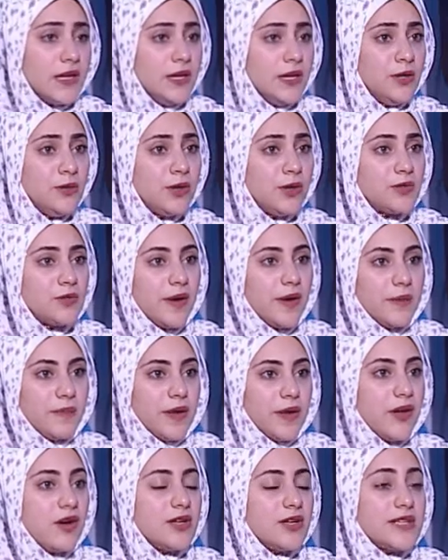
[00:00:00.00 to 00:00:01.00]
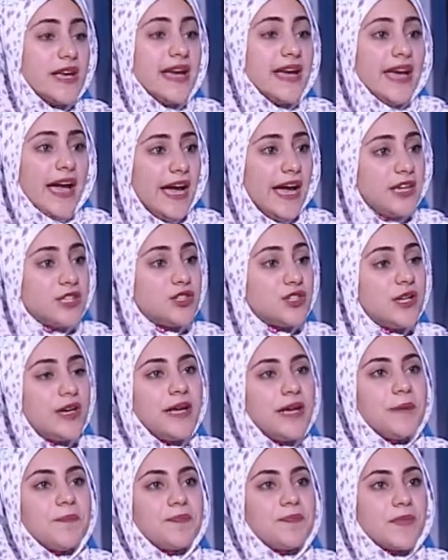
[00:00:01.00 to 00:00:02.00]
In what way? Because
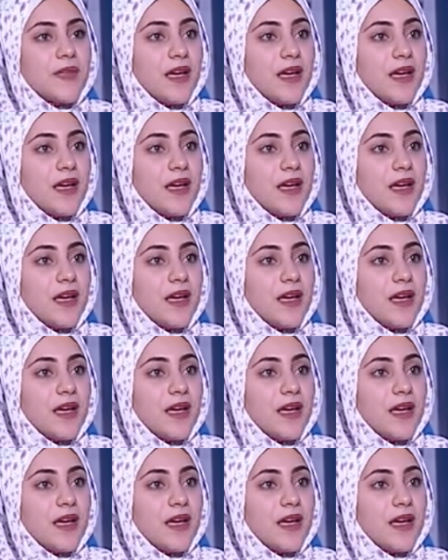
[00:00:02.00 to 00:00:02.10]
actually,